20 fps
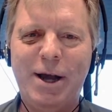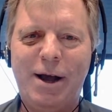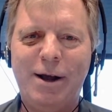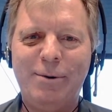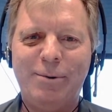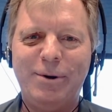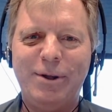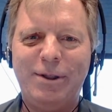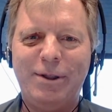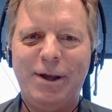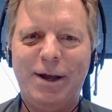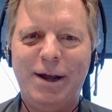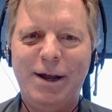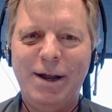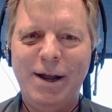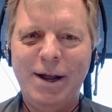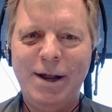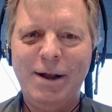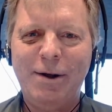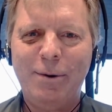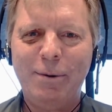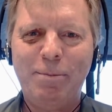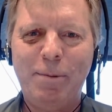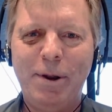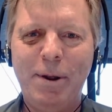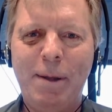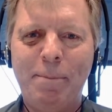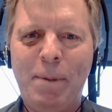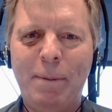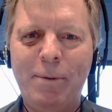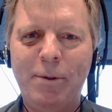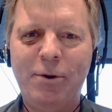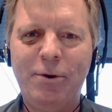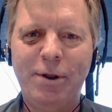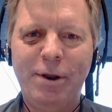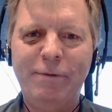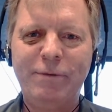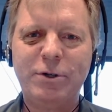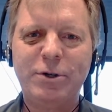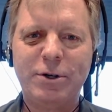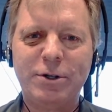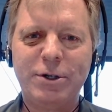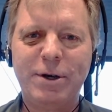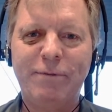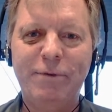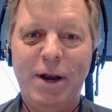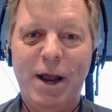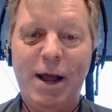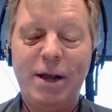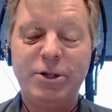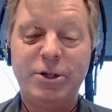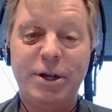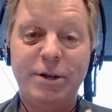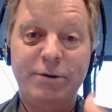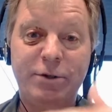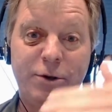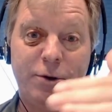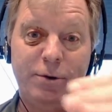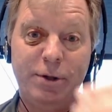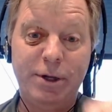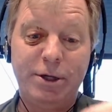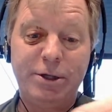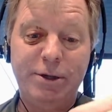talked with uh, with people in the infrastructure stuff, and it actually gives you a